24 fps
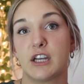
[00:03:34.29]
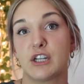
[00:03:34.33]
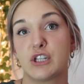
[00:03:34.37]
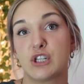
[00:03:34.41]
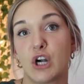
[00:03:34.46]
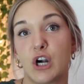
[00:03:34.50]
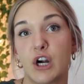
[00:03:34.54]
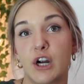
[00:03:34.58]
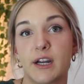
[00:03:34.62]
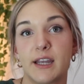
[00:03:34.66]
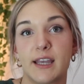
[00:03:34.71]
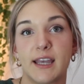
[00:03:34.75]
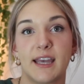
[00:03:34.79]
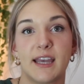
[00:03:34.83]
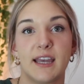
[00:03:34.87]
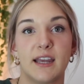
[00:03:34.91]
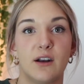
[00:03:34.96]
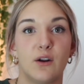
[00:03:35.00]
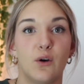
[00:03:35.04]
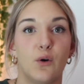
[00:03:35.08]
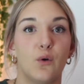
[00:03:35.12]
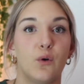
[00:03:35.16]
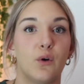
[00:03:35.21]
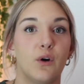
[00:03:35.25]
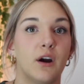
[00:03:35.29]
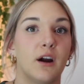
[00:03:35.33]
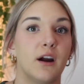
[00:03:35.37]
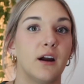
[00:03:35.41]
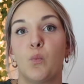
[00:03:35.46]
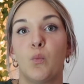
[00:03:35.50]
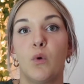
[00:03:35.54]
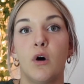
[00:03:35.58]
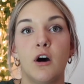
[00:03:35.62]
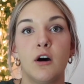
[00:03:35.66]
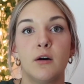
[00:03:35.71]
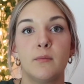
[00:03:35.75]
a Target or
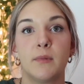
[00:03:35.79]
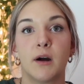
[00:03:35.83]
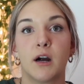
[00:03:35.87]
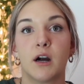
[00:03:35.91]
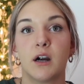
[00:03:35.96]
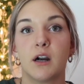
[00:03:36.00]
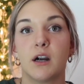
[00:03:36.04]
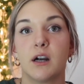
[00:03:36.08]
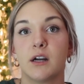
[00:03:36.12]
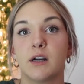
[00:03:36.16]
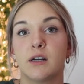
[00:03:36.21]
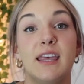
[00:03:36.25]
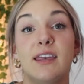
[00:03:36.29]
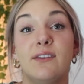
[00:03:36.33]
Walmart,